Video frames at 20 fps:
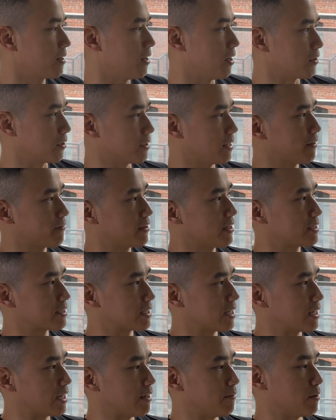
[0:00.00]
On the left-hand
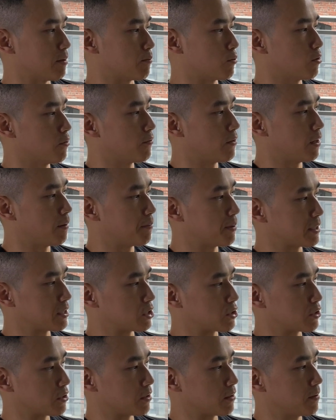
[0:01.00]
side, I have my profile
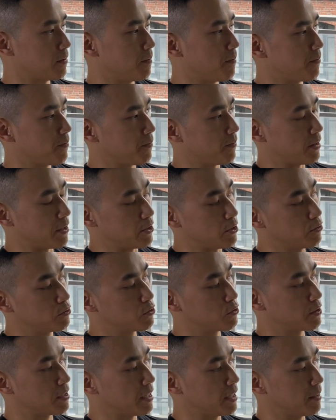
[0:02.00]
picture, my
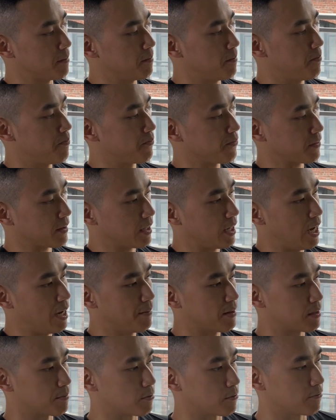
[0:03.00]
username. I'm
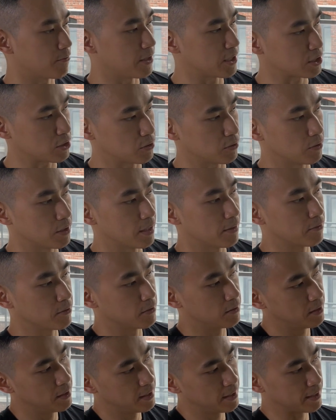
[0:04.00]
at a professional
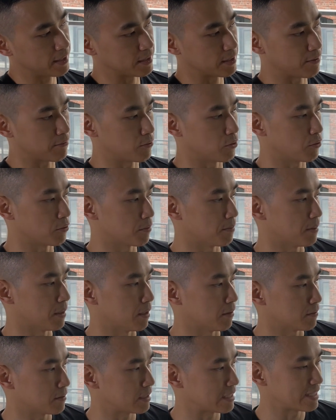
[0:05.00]
level because I rode
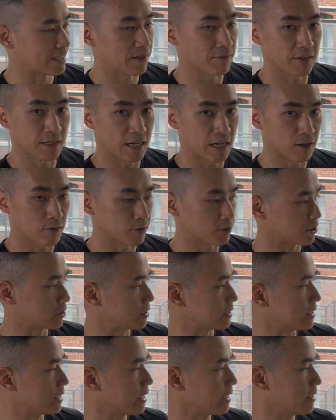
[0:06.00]
about 7 hours
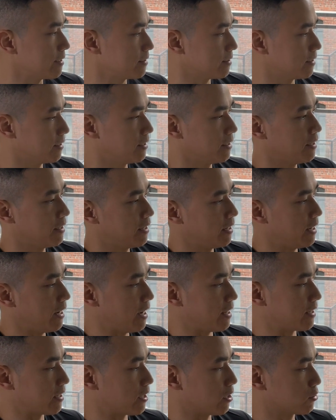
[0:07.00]
to date.
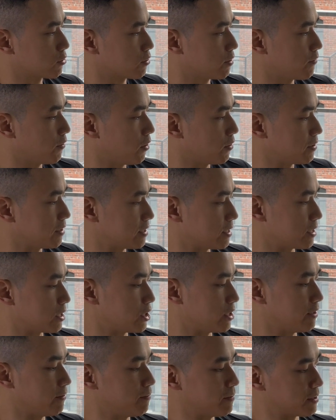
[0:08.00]
And then I also have all these
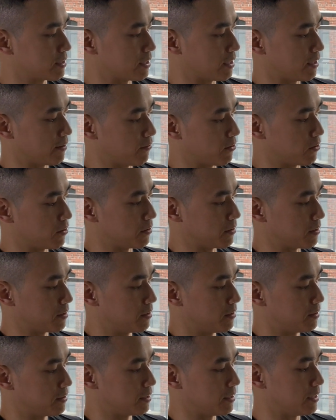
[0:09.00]
achievements that I've earned
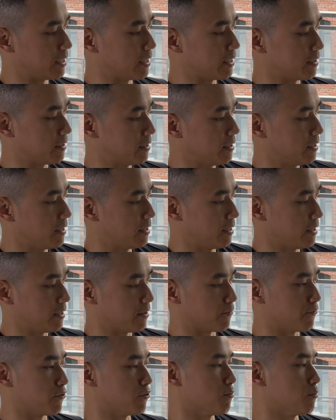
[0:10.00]
to date and
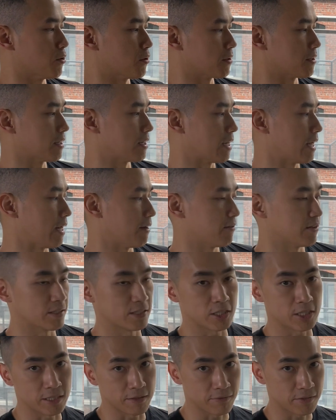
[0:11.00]
a few more that I haven't
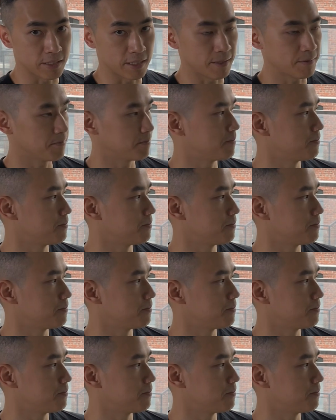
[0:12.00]
achieved yet.